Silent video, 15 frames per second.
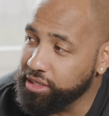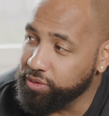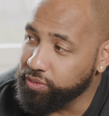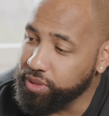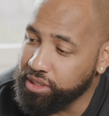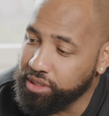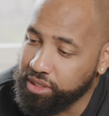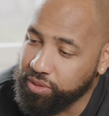Did
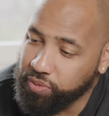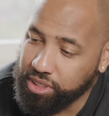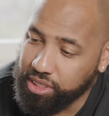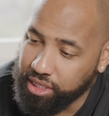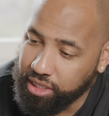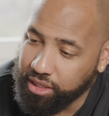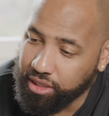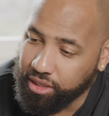we did we
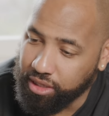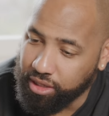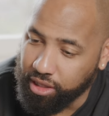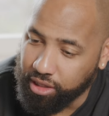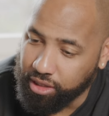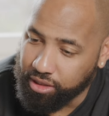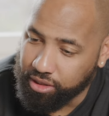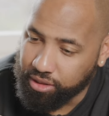see a,
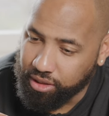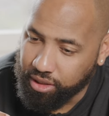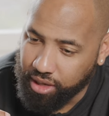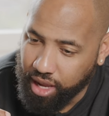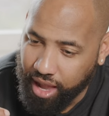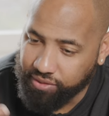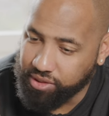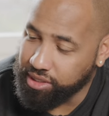a
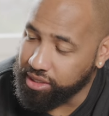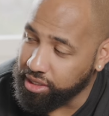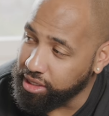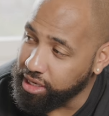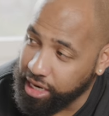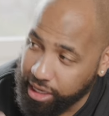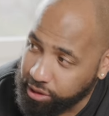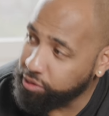obviously
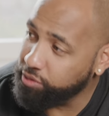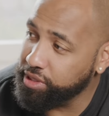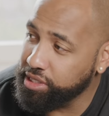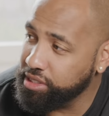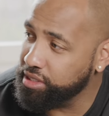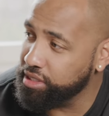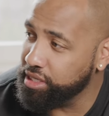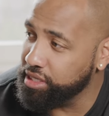an
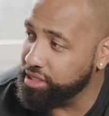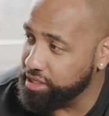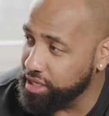increase in